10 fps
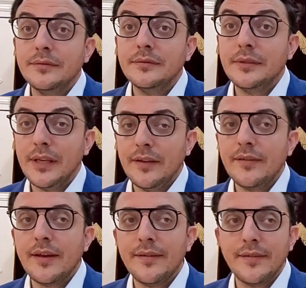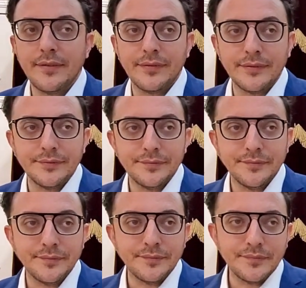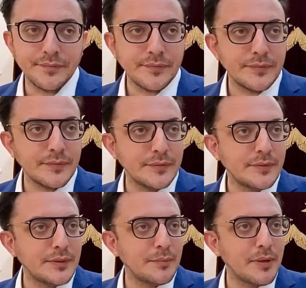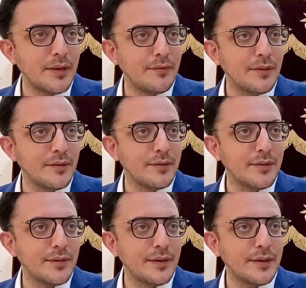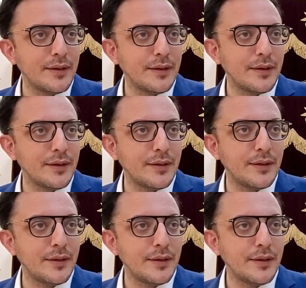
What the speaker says: He needs kesef. So Chaim Volozhin said,